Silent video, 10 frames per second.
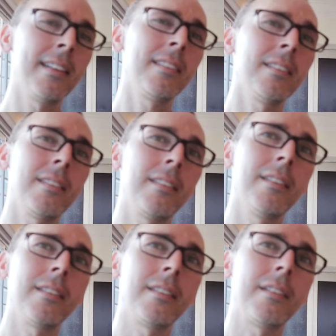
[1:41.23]
Yeah, the...
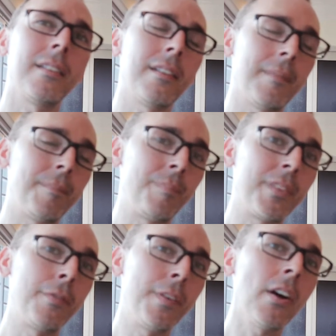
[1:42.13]
the
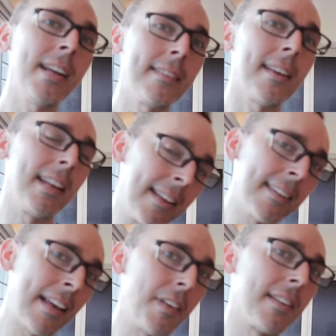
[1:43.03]
The V R headset
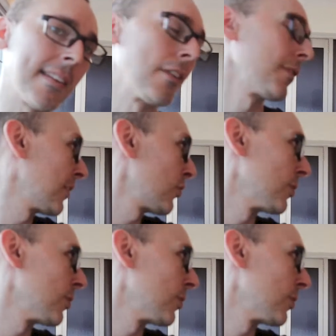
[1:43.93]
is heavy itself, that's